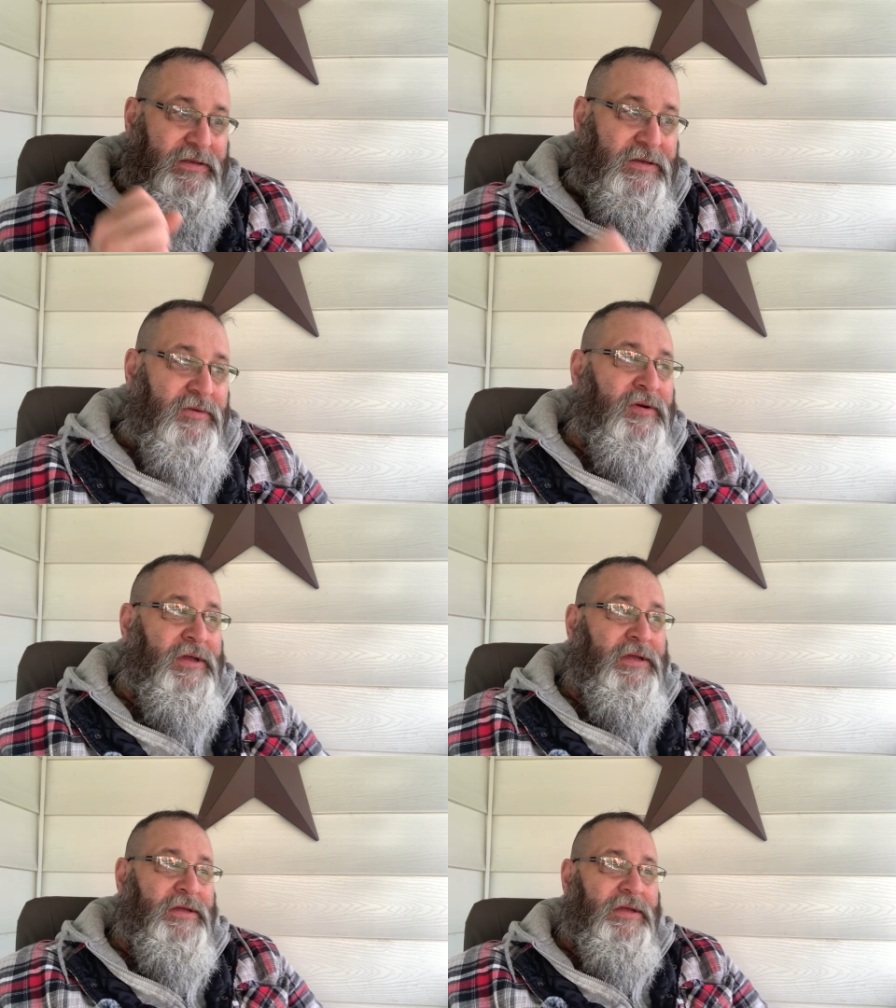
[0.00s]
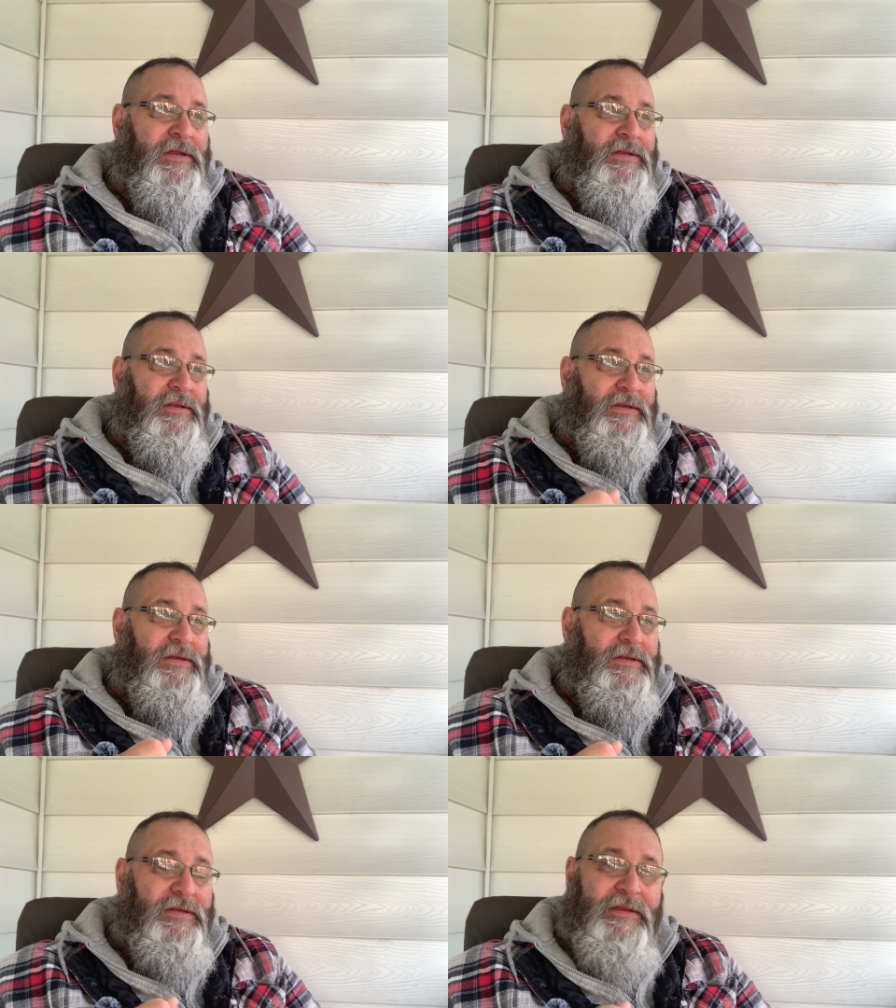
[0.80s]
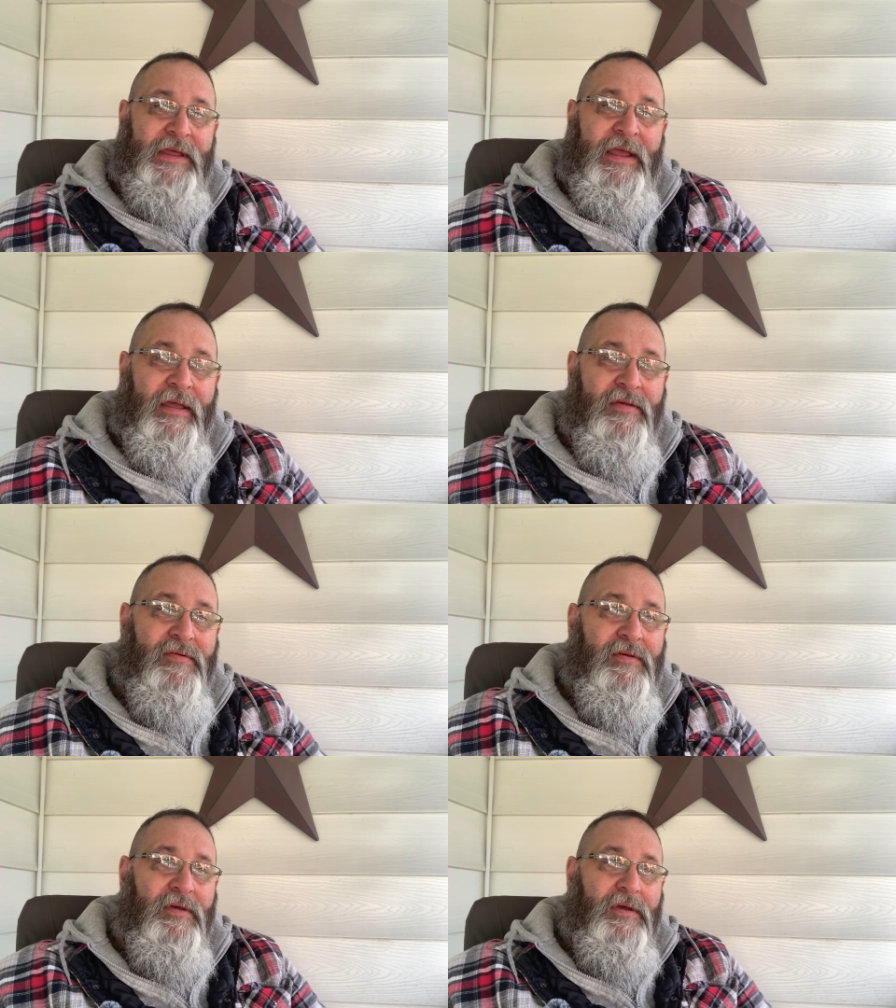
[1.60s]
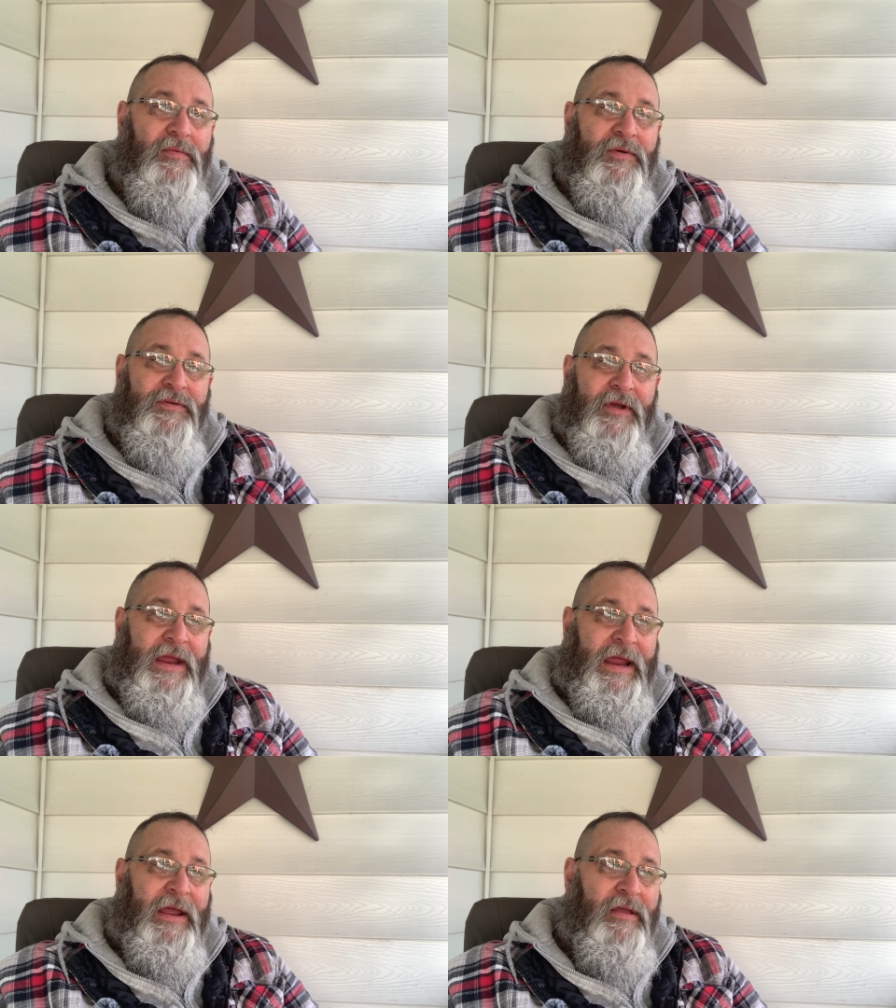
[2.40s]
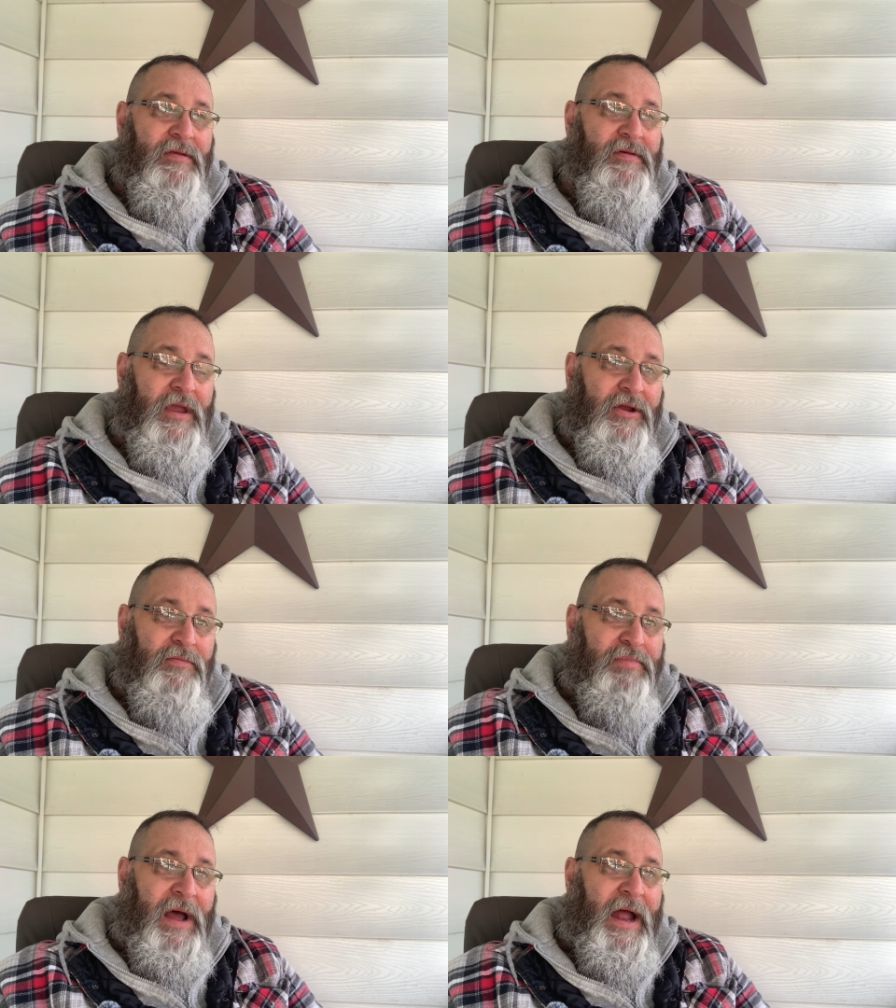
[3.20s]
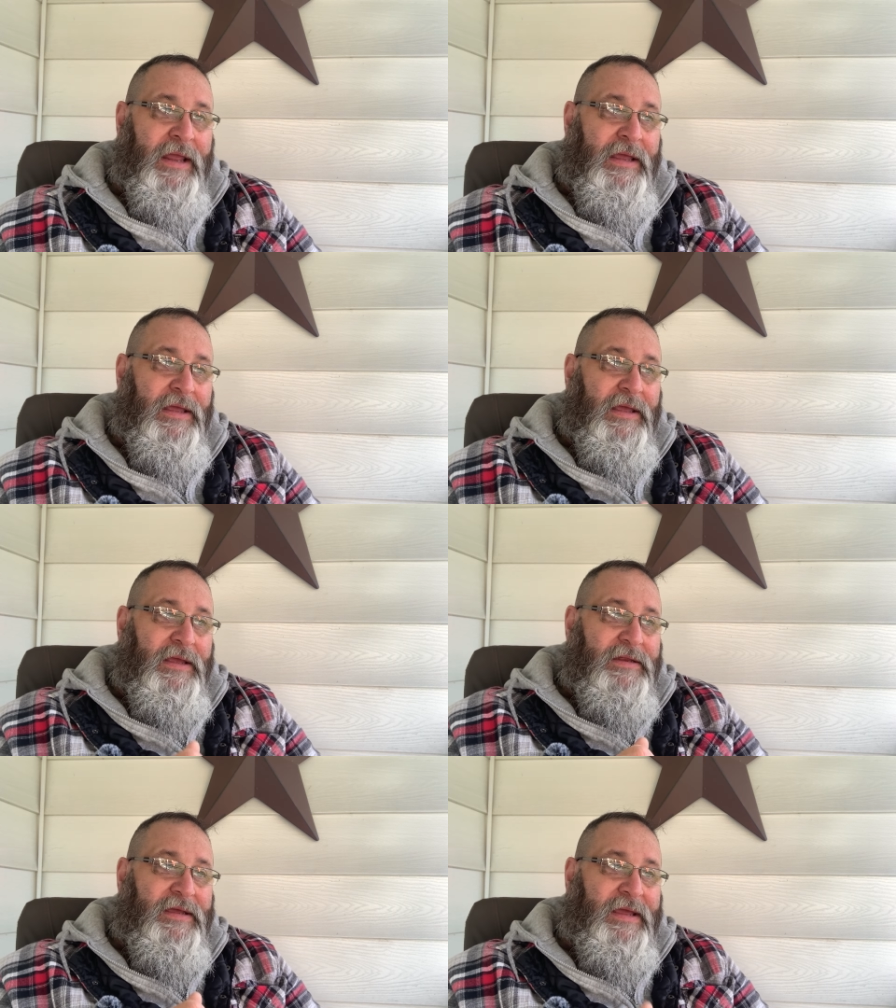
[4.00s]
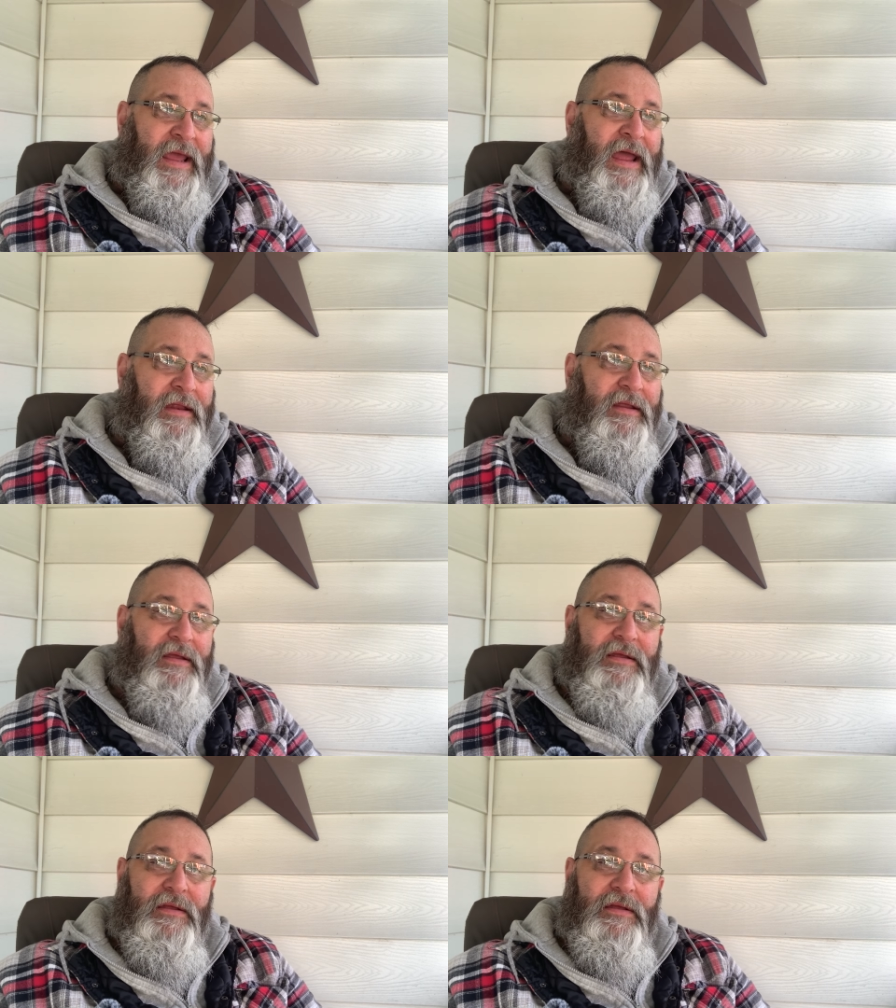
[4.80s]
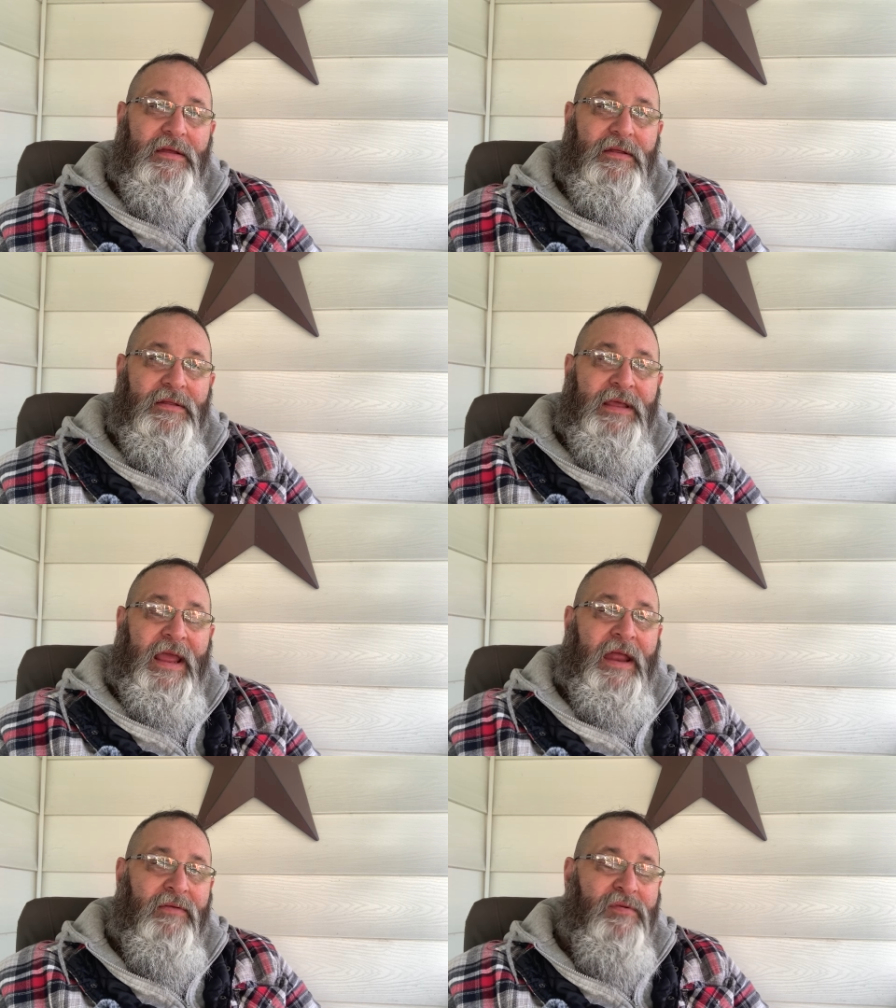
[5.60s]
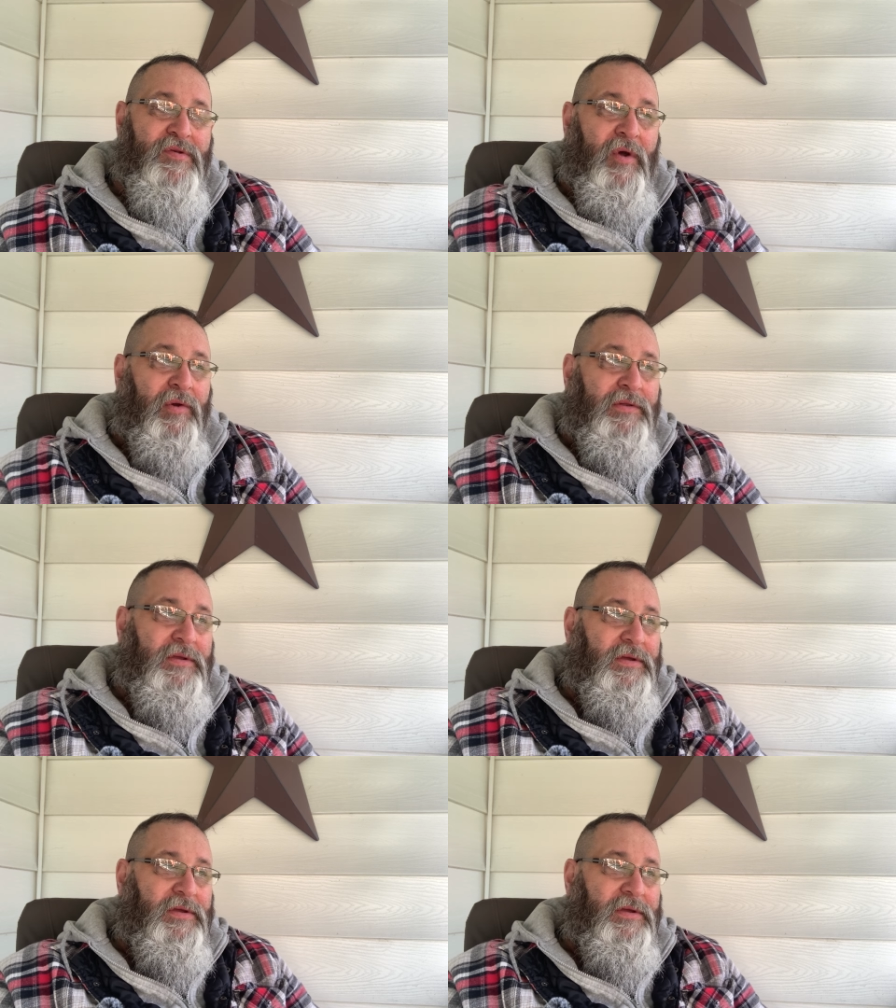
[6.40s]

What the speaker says: doing and things with your hands and your body to get the end result.